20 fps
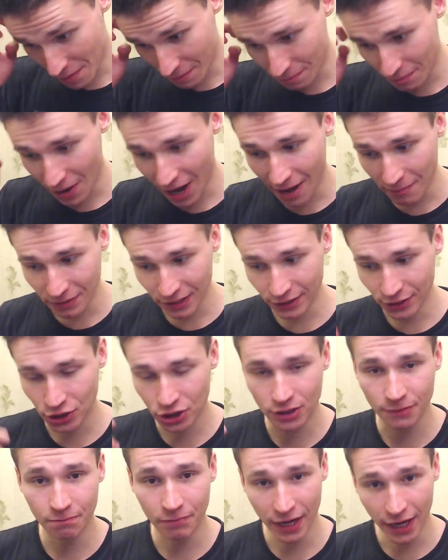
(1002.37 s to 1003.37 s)

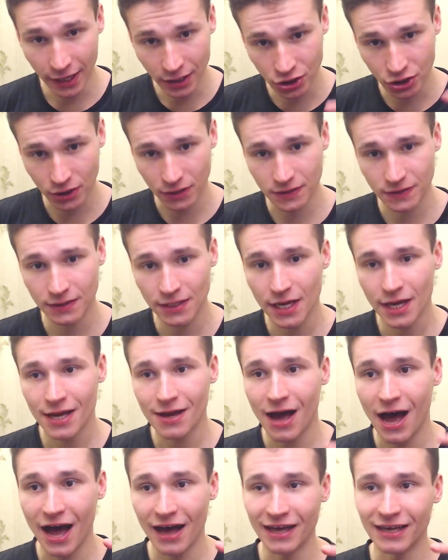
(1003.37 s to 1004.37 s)
published pages,
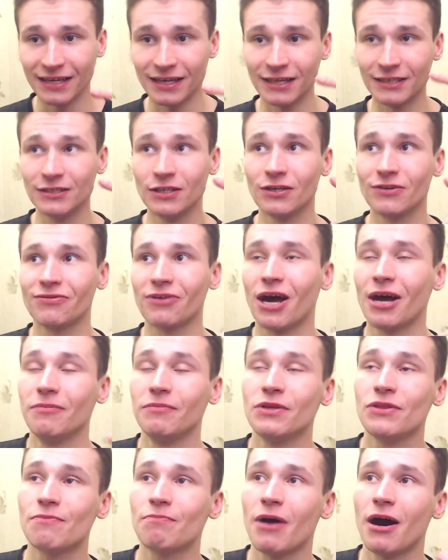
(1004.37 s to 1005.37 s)
uh, in, I
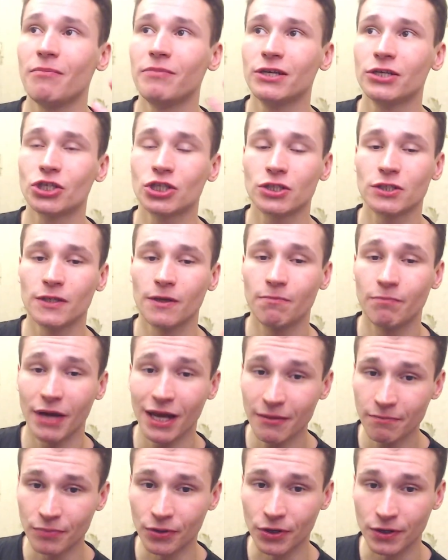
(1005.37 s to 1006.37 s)
mean published
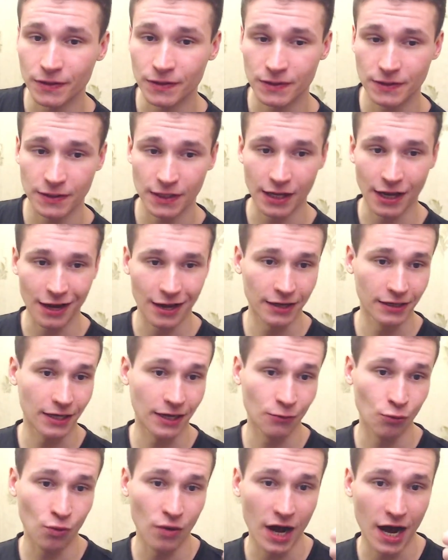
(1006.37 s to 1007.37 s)
papers,
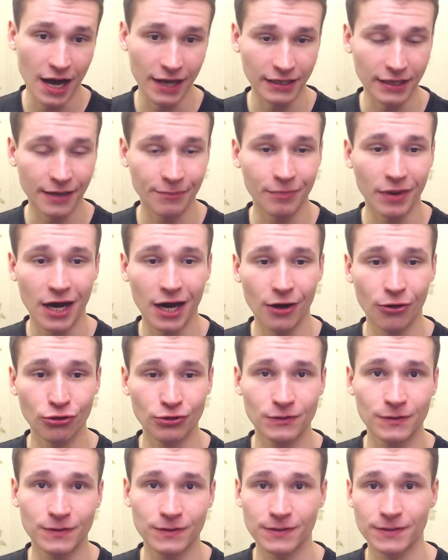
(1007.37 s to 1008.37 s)
one
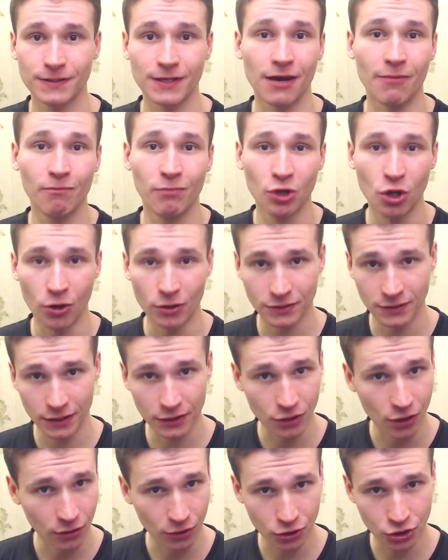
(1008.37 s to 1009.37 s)
about uh, block
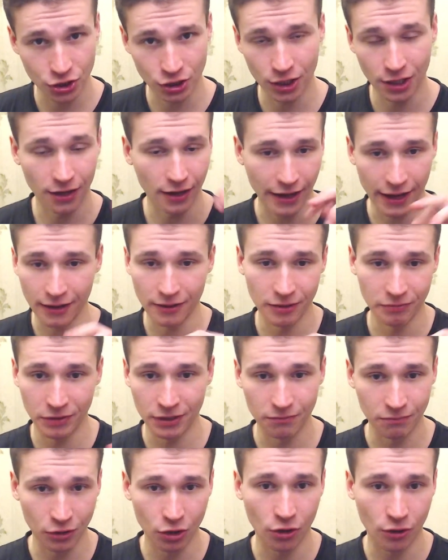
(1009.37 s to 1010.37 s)
technology, uh, I
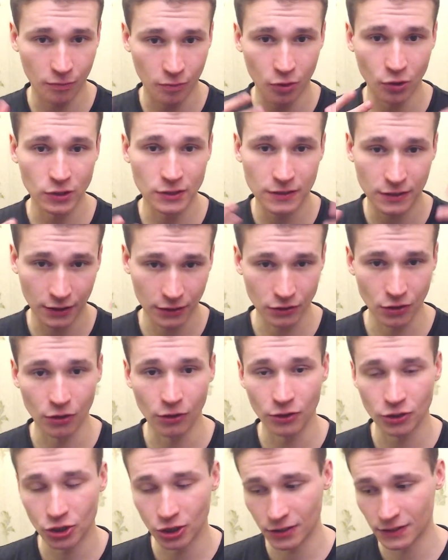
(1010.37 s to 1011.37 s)
mean blog post
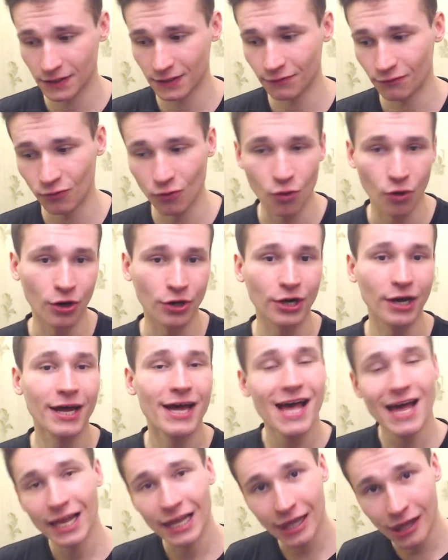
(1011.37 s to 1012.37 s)
technologies for
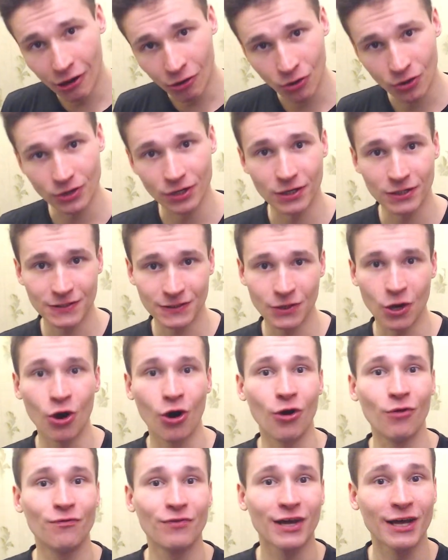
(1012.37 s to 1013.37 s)
learners
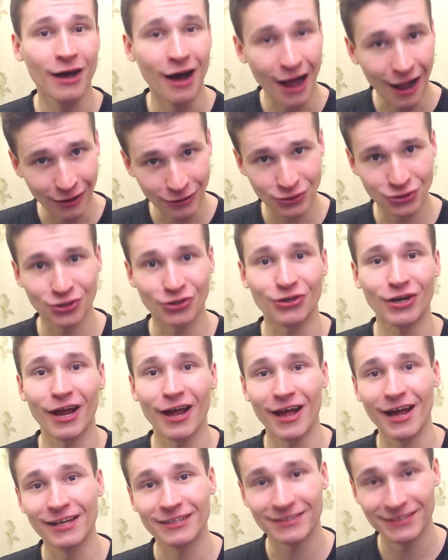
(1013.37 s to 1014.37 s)
of culture
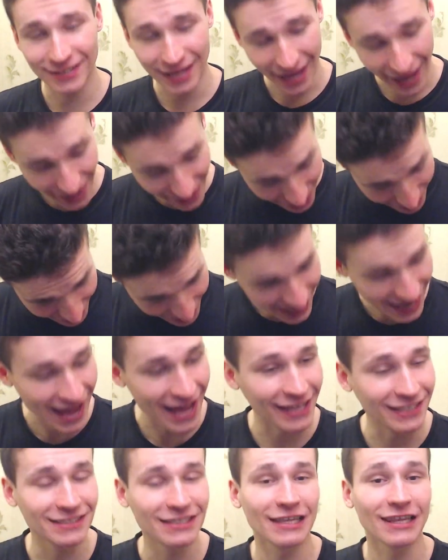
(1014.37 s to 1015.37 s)
and eh,
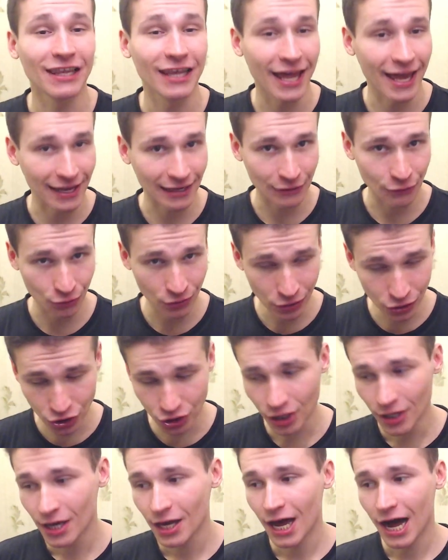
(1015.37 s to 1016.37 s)
and
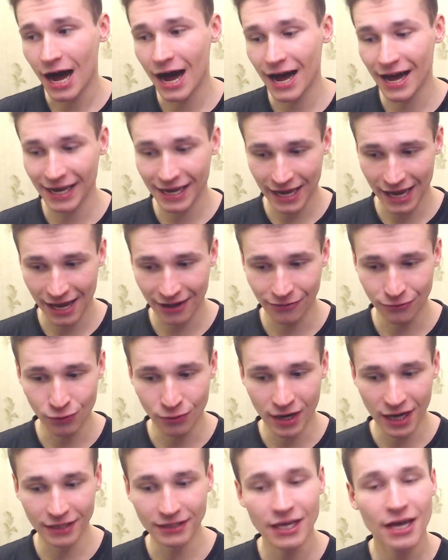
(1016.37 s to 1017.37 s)
language. I have
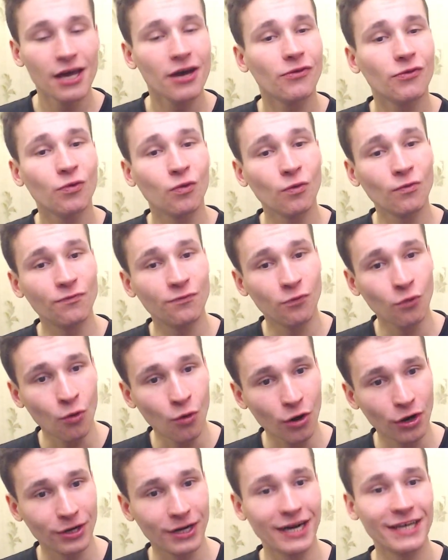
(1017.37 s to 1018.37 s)
one for,
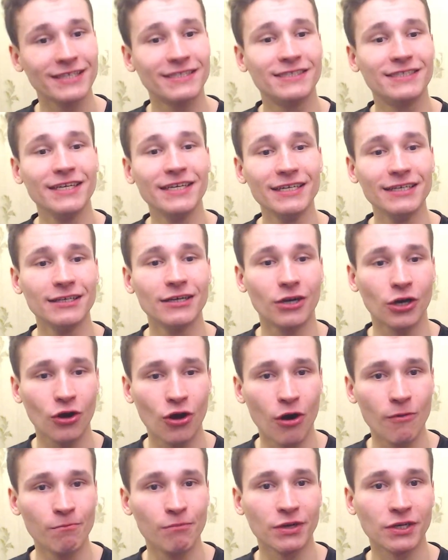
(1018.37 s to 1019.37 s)
for Singer
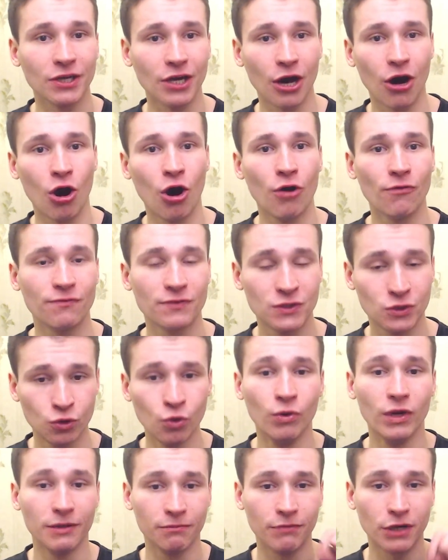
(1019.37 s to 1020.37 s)
company of
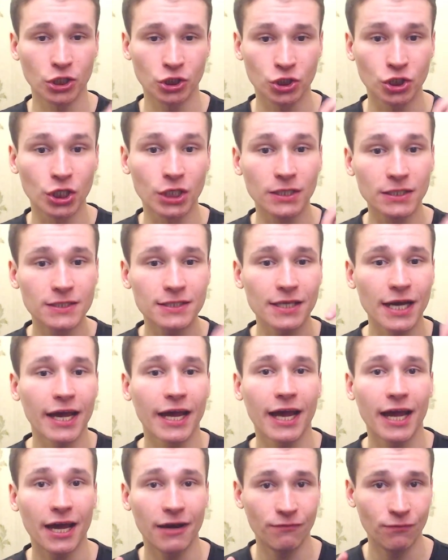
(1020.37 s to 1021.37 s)
sewing machines. I
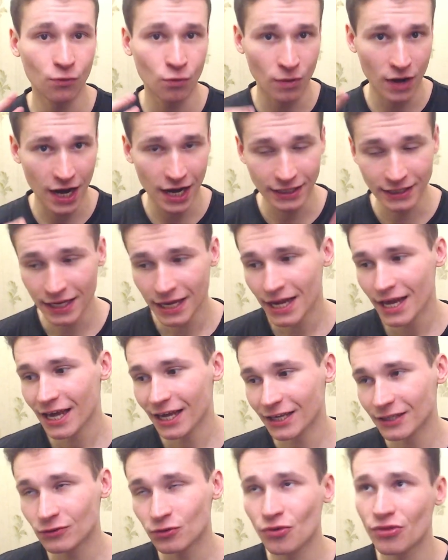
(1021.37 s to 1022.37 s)
have one
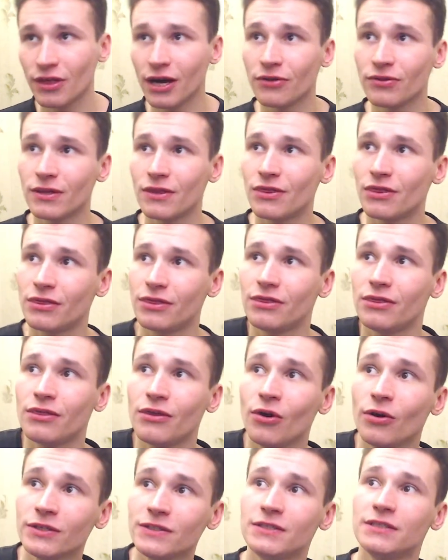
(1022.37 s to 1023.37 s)
in 2013
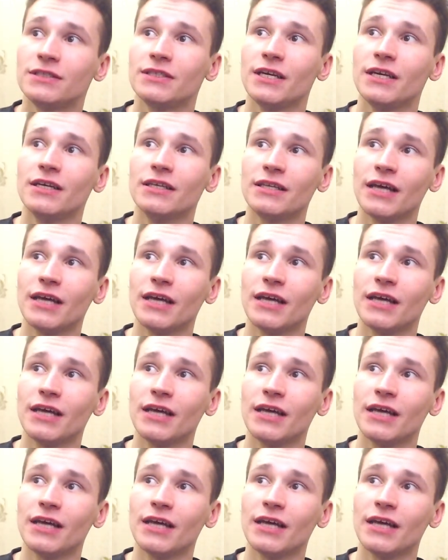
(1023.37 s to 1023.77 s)
2013,